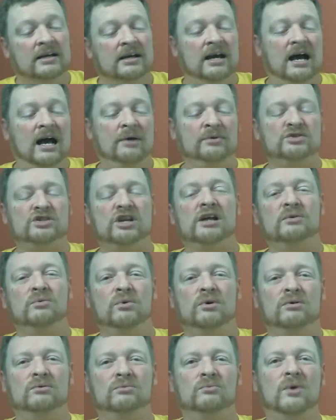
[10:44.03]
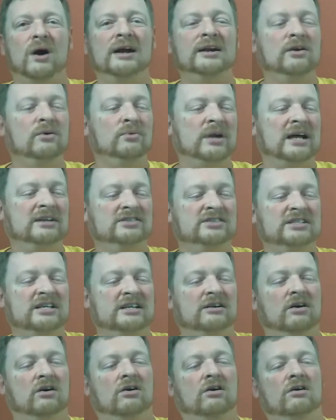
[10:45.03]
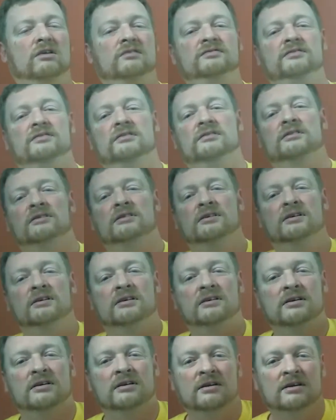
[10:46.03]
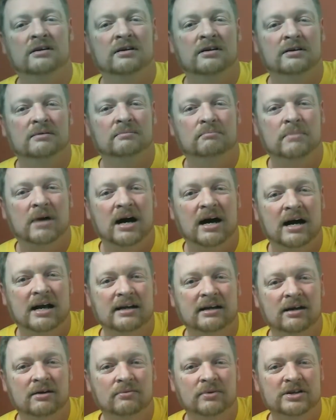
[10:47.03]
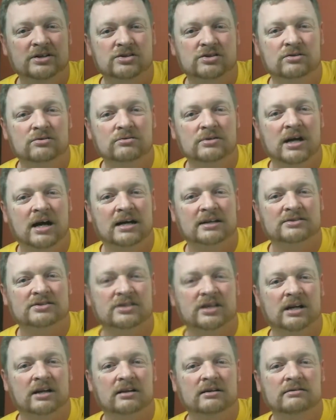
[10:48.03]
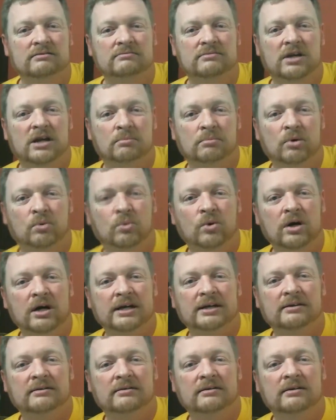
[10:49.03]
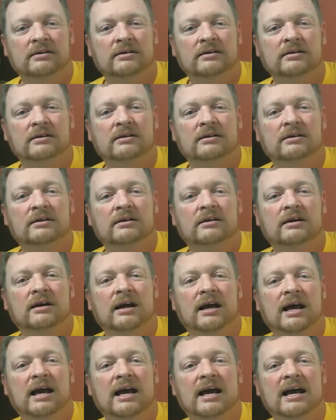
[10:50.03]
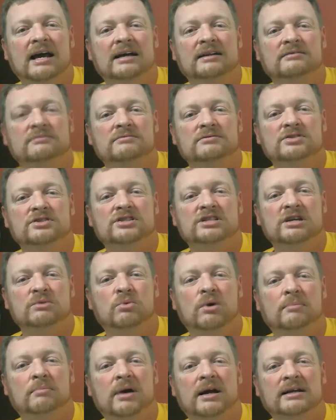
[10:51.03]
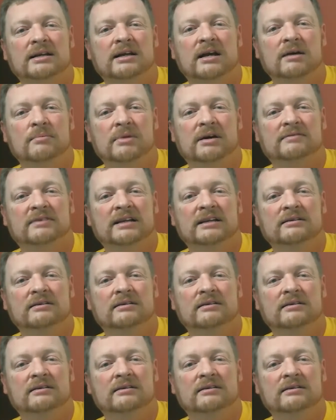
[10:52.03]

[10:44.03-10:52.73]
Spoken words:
I was like, well, why don't I send off my original Godzilla #1 and see what might come of it?